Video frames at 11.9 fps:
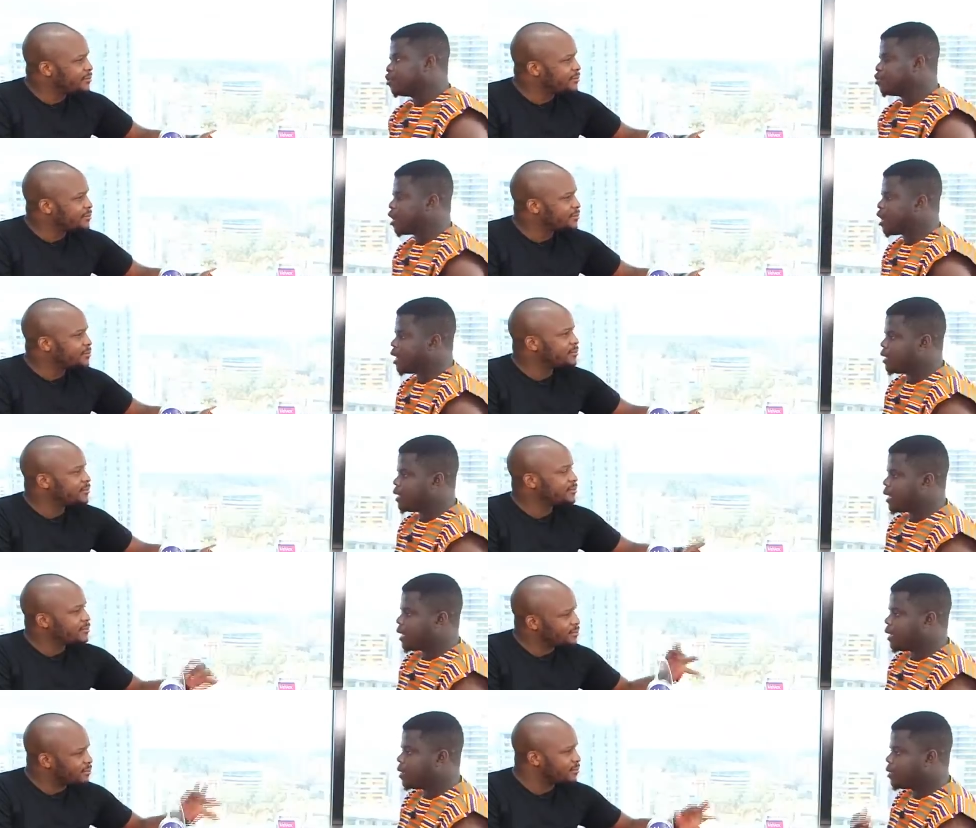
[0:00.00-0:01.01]
Speaker 1: mm.
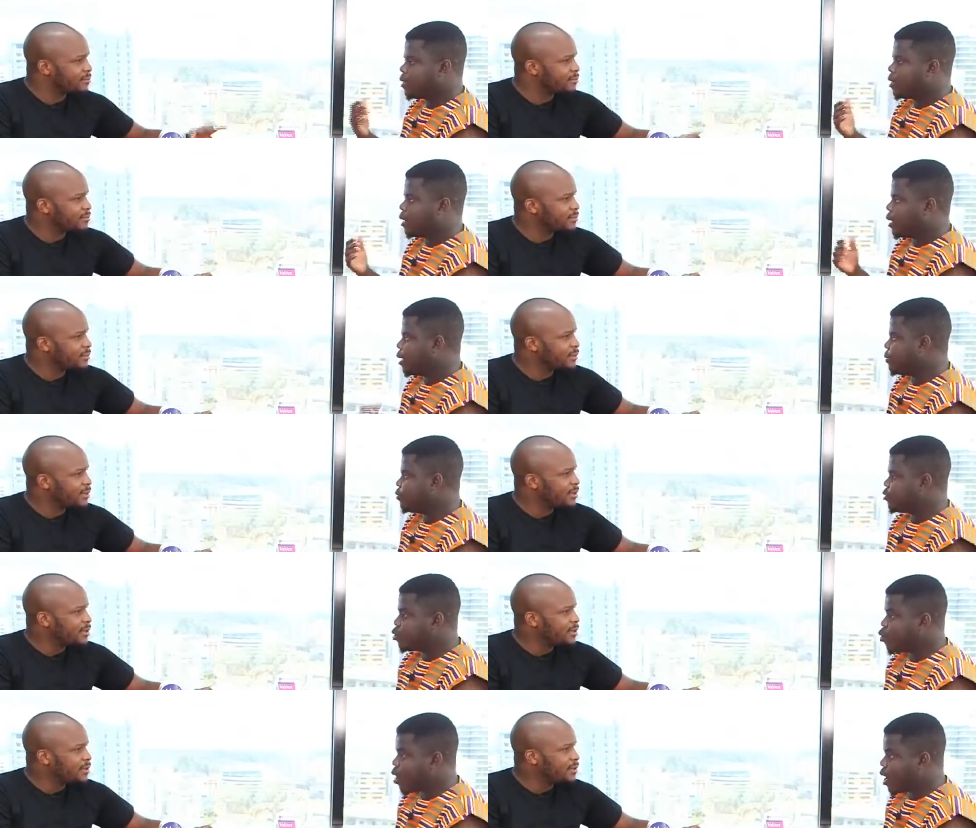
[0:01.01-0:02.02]
Uganda, mm -hmm.
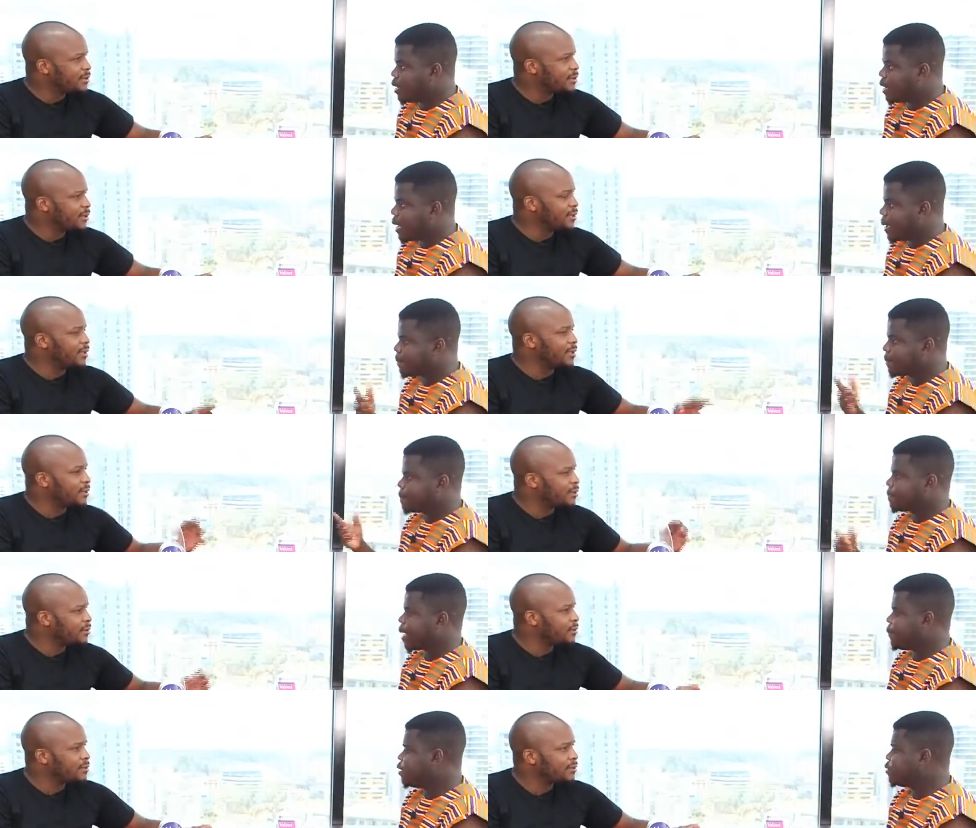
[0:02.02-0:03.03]
um, Rwanda. Mm
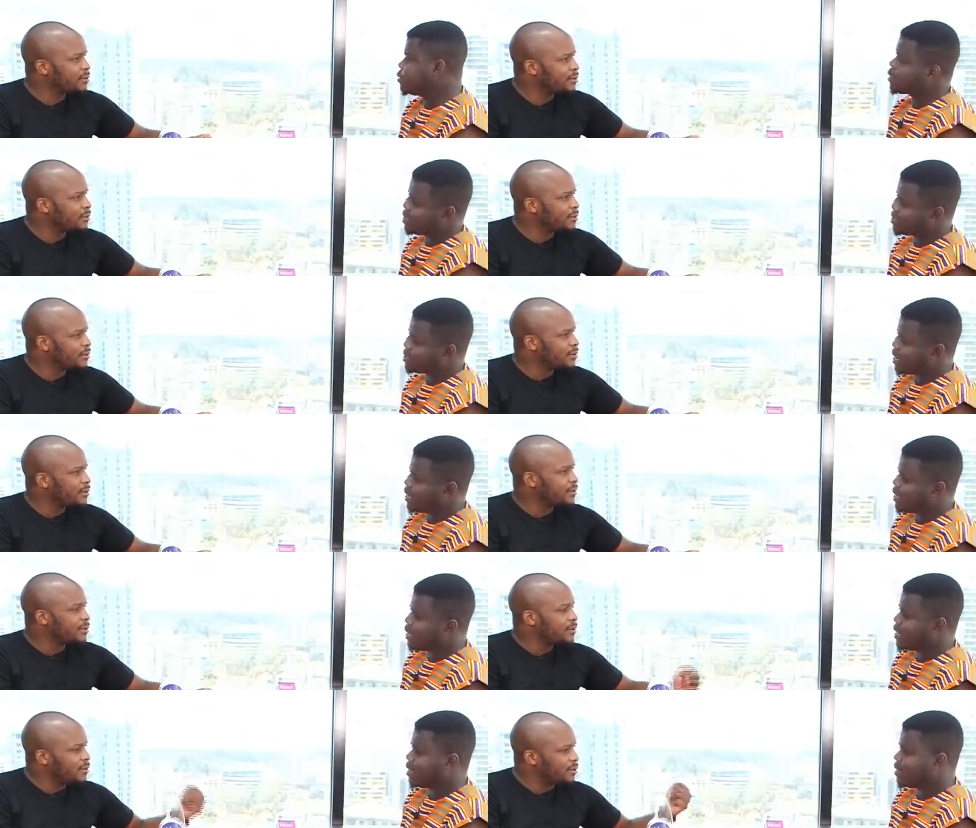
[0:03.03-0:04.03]
-hmm. I've been to
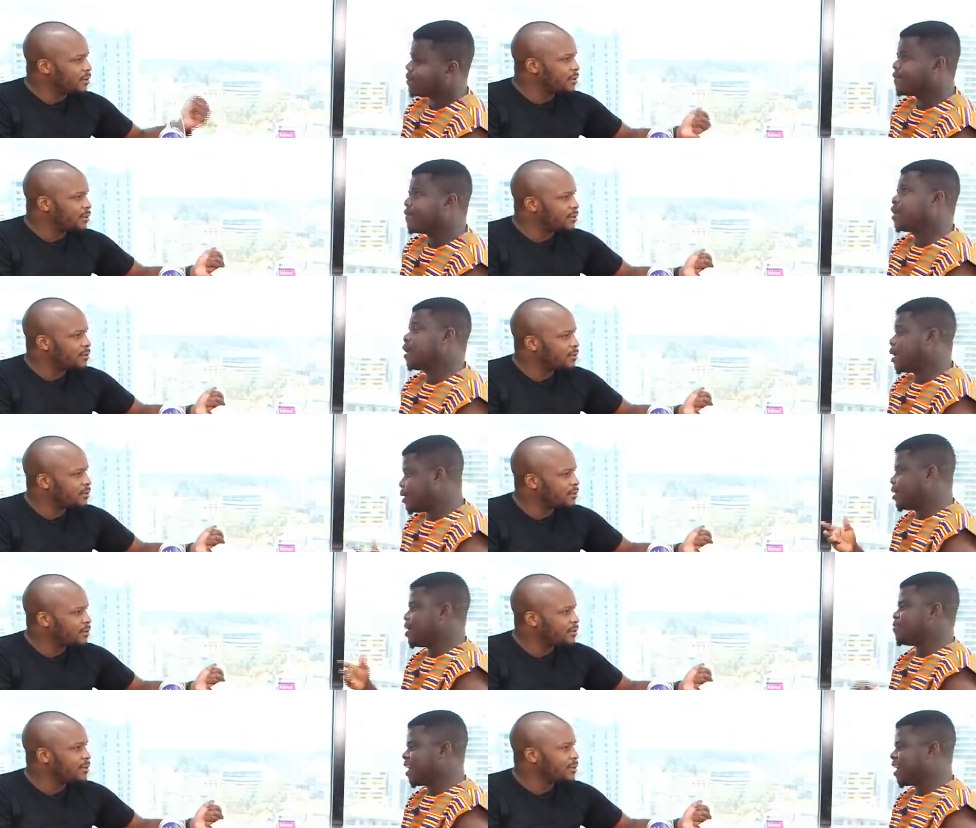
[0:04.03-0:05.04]
Tanzania, mm-hmm.
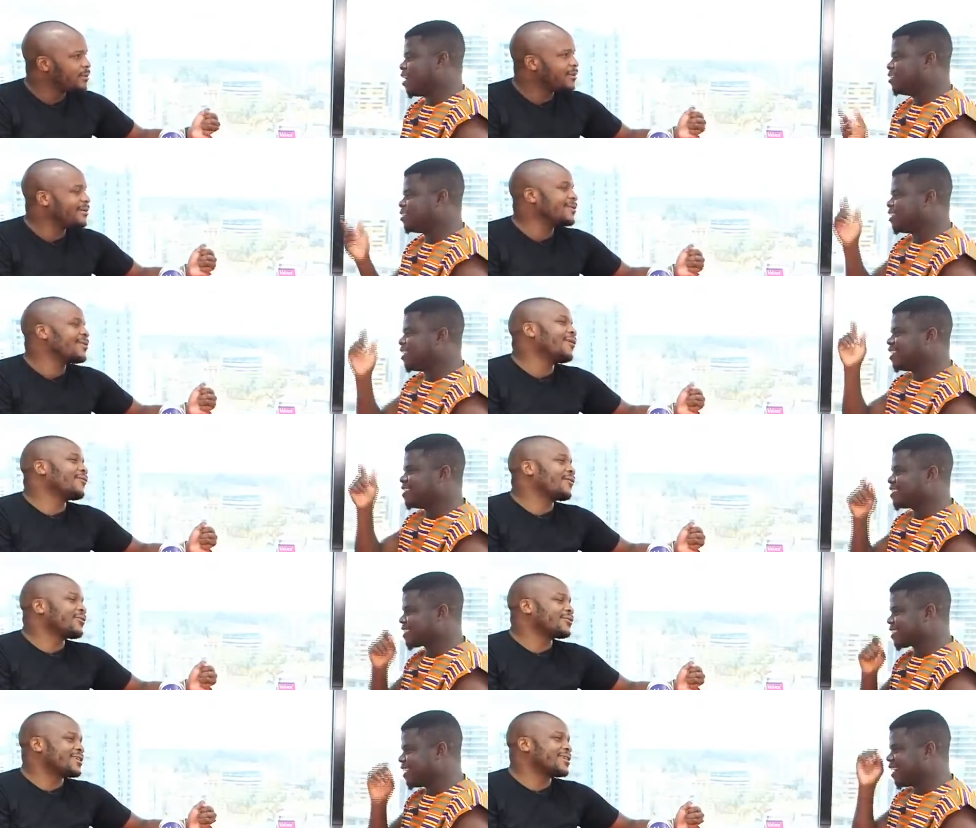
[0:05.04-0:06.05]
Ghana, my country.
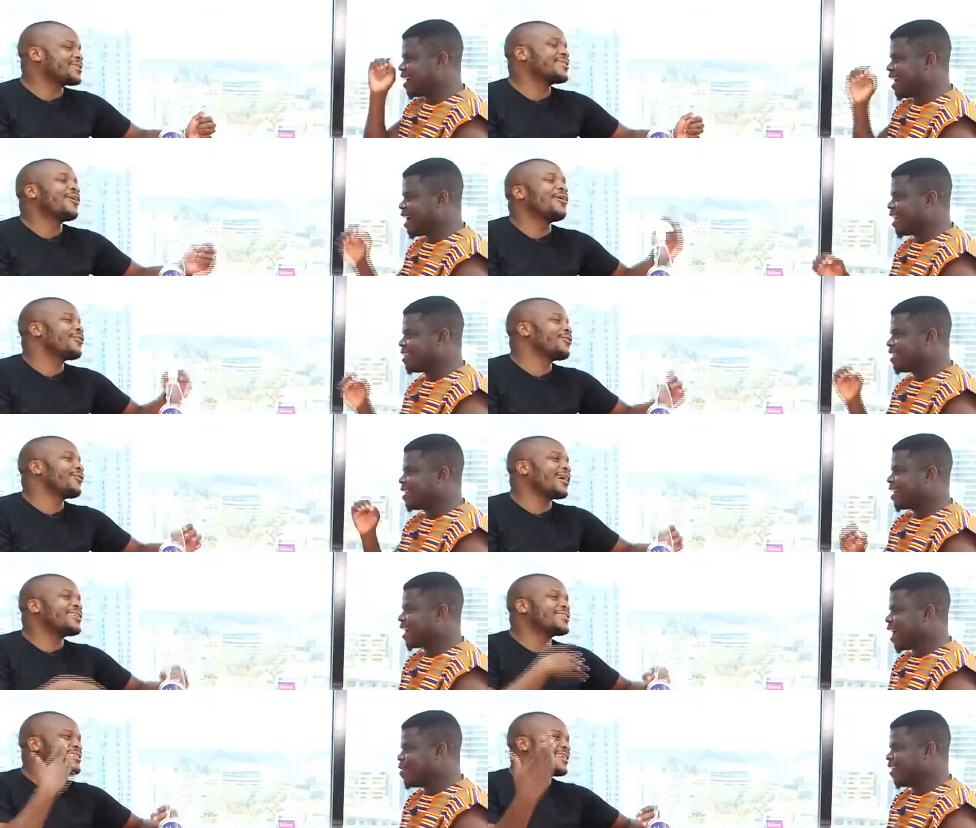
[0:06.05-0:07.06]
Of course. Senegal. No, you
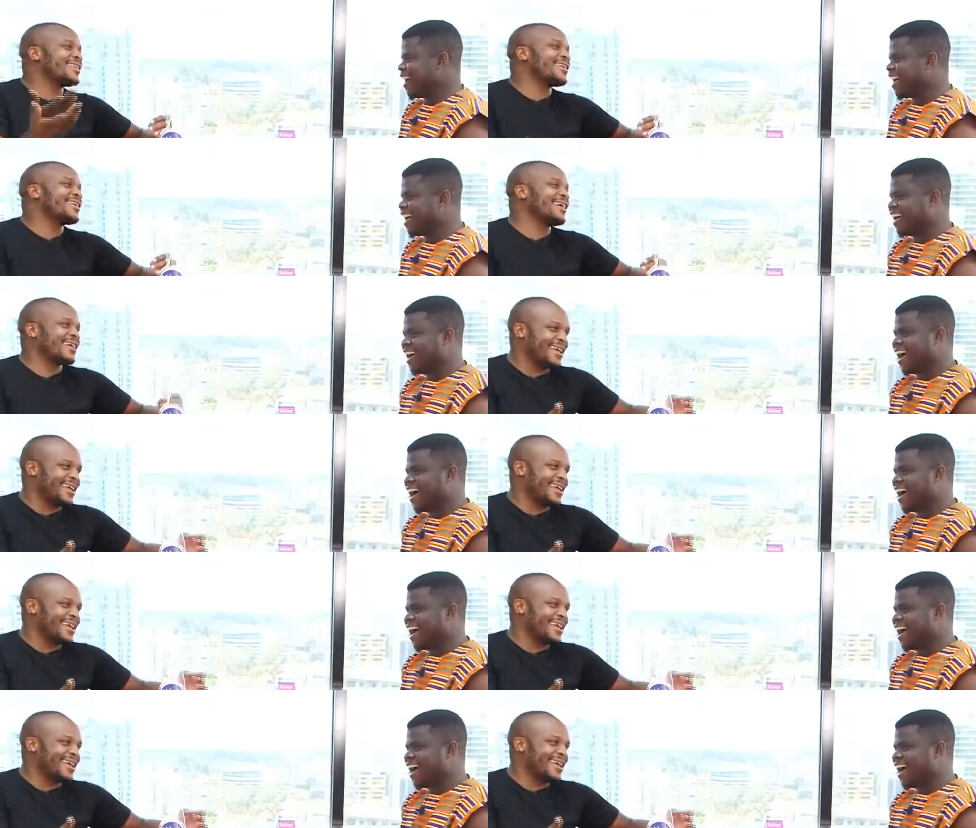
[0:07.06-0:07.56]
can't Gab say that.